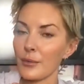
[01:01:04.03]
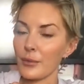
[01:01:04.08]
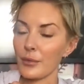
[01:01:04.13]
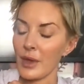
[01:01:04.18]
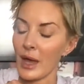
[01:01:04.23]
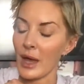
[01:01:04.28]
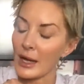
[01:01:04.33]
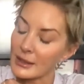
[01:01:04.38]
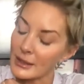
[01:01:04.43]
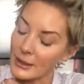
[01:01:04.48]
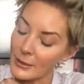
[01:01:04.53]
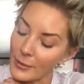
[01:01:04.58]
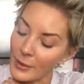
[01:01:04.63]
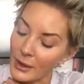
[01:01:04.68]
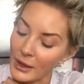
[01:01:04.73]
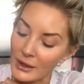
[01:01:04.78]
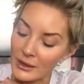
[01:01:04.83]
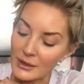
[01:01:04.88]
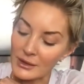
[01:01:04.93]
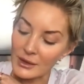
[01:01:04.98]
That to
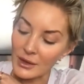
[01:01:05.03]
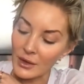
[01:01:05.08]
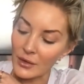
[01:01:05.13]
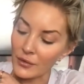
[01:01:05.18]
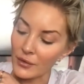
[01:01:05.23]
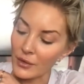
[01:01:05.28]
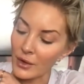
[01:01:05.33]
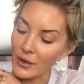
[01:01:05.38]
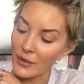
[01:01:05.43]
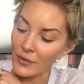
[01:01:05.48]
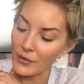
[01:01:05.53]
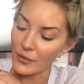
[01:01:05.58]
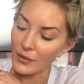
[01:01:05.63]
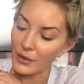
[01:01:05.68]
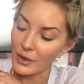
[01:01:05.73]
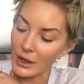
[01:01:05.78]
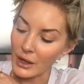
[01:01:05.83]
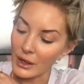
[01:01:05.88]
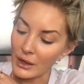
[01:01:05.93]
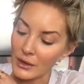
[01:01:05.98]
me is self-love.
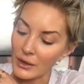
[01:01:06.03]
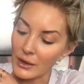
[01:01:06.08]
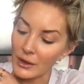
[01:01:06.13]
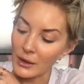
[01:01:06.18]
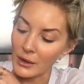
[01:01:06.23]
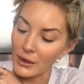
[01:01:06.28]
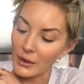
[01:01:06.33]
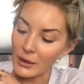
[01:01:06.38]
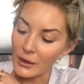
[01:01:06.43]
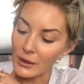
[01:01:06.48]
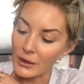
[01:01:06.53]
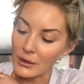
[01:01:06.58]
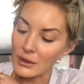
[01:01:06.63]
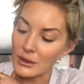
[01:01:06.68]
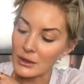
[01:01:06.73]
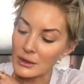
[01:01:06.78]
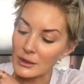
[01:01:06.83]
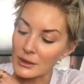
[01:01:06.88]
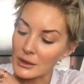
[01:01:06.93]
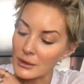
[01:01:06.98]
I think
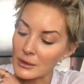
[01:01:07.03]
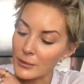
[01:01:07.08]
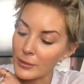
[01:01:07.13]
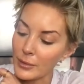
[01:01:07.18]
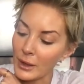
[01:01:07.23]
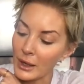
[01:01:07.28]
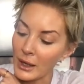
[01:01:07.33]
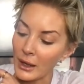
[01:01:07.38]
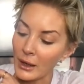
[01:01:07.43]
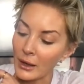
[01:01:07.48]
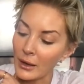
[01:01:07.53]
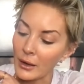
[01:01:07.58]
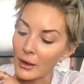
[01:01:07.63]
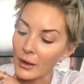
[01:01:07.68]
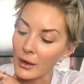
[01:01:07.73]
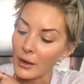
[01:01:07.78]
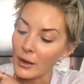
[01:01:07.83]
just being